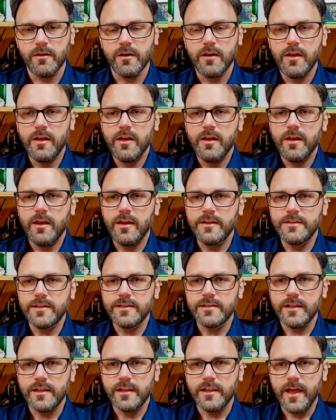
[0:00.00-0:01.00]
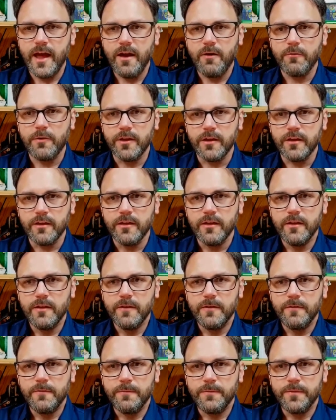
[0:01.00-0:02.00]
here is he's allowing
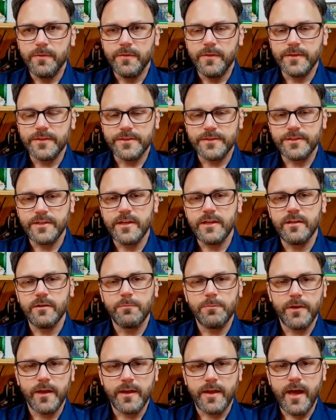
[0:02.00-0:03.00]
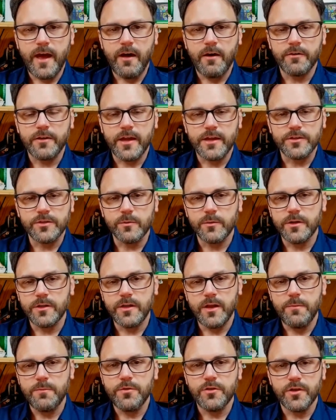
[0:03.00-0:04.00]
this scene to play out as a
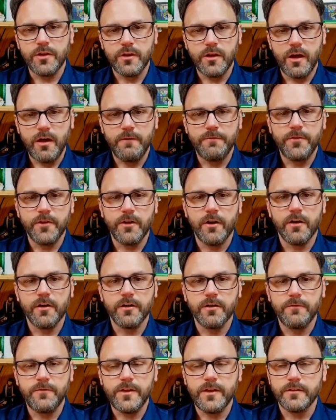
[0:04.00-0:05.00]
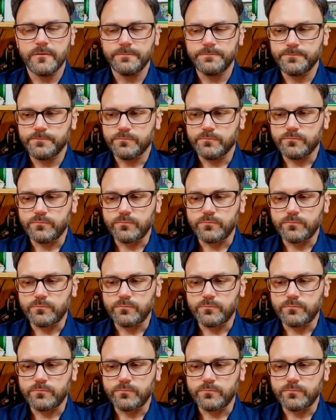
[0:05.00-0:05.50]
redemption of the Garden of Eden.